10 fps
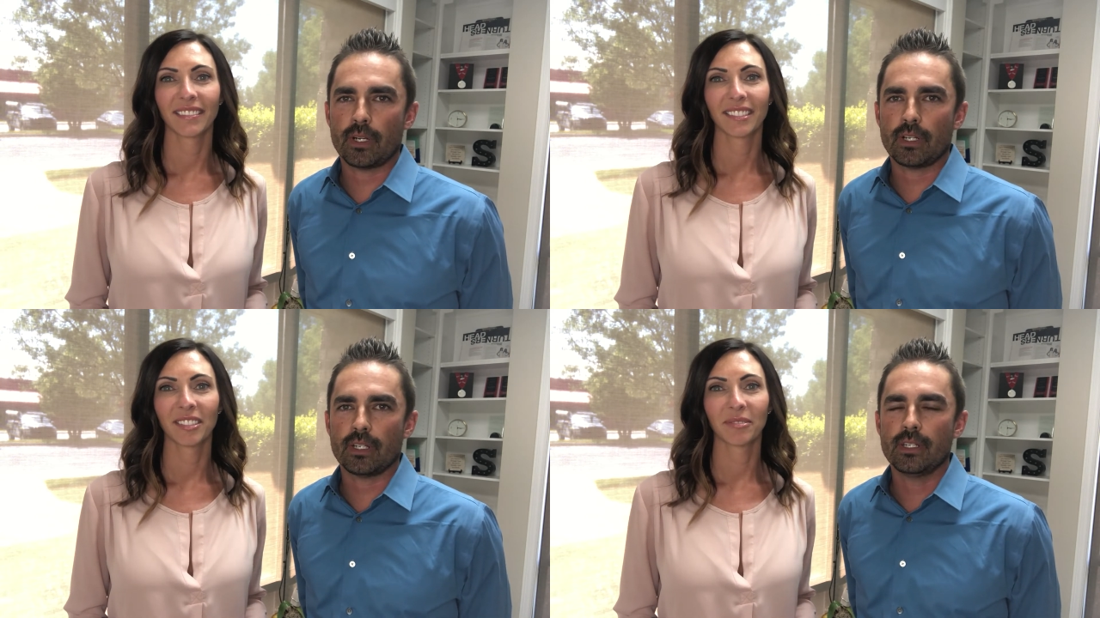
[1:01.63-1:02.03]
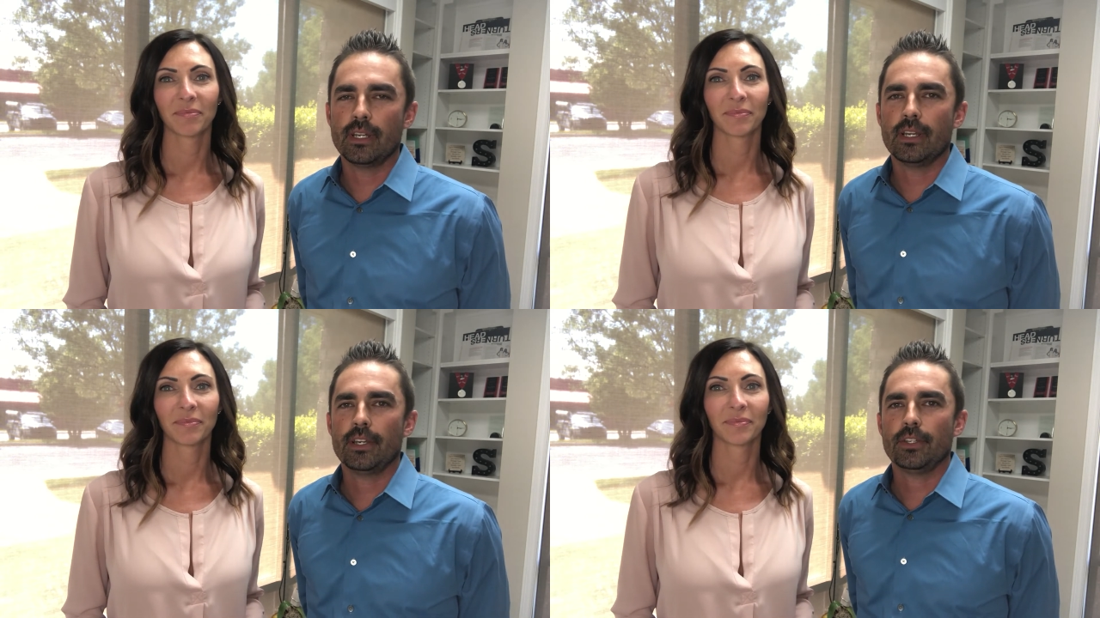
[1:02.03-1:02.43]
Speaker 1: period,
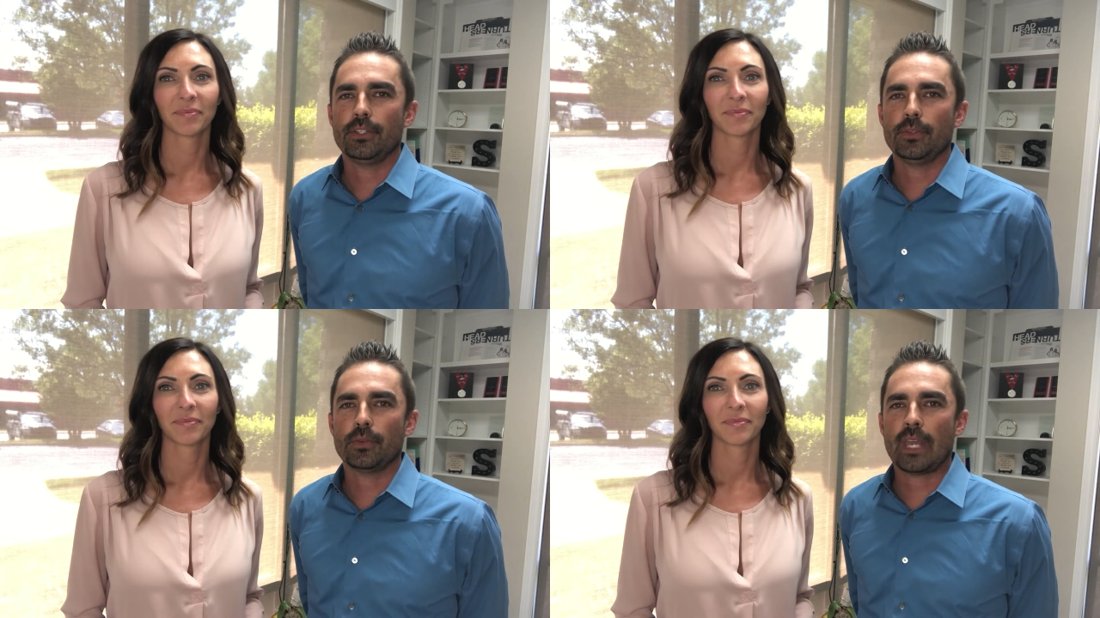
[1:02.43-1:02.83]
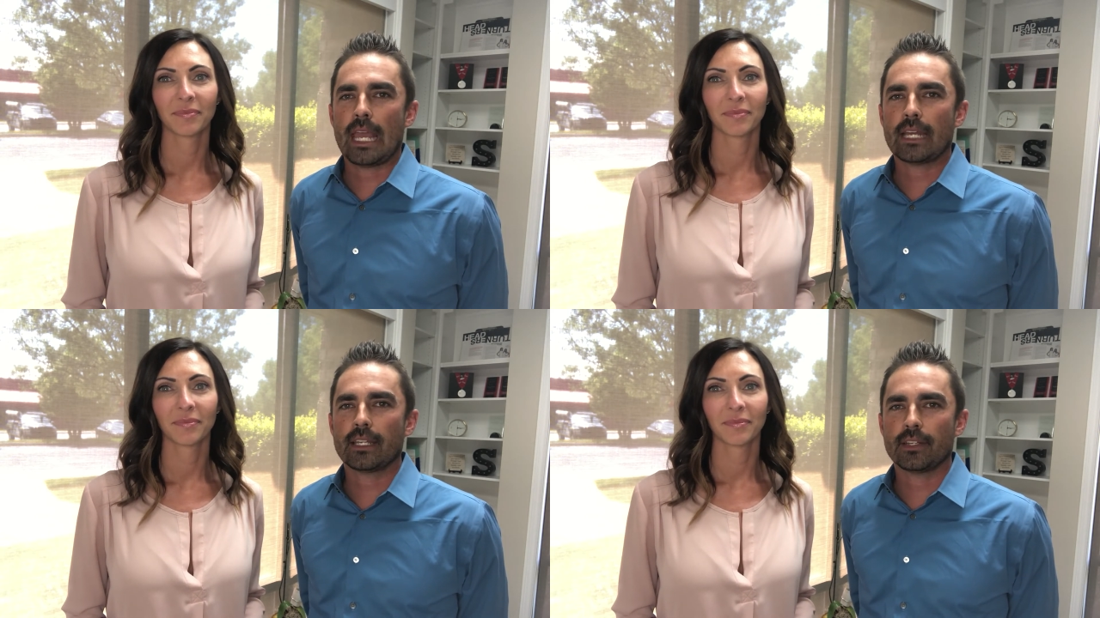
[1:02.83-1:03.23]
you
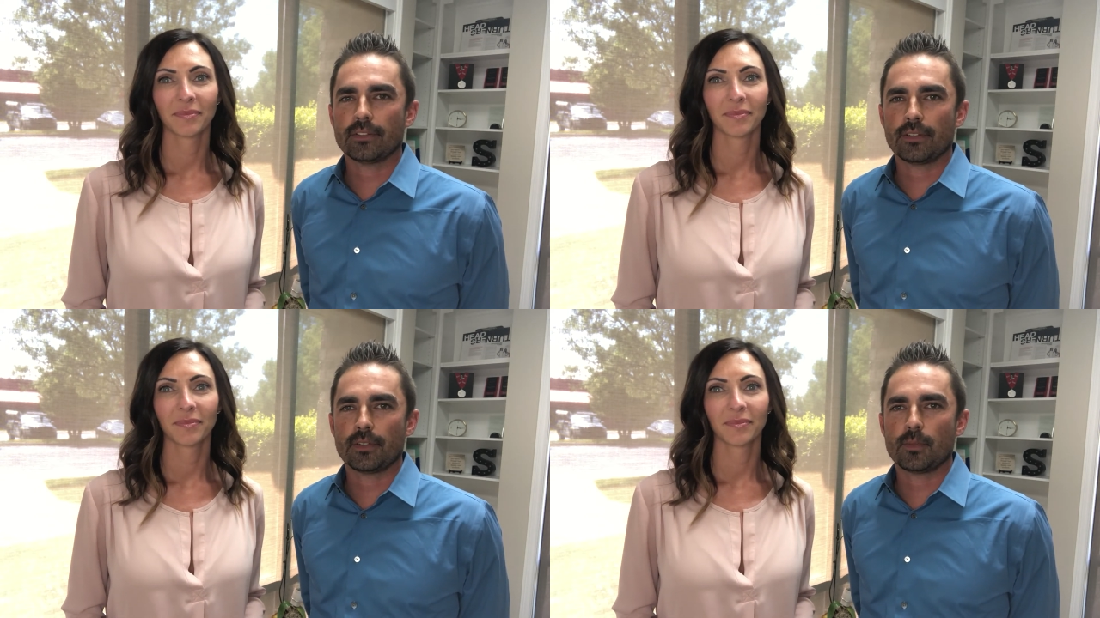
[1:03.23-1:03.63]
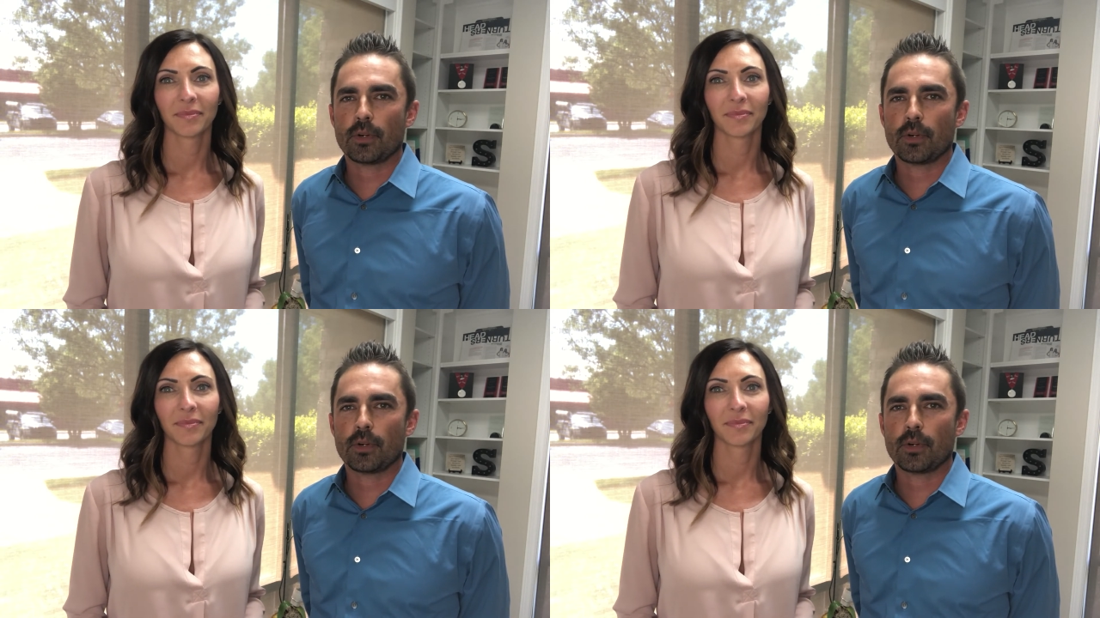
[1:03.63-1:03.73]
can get rid of your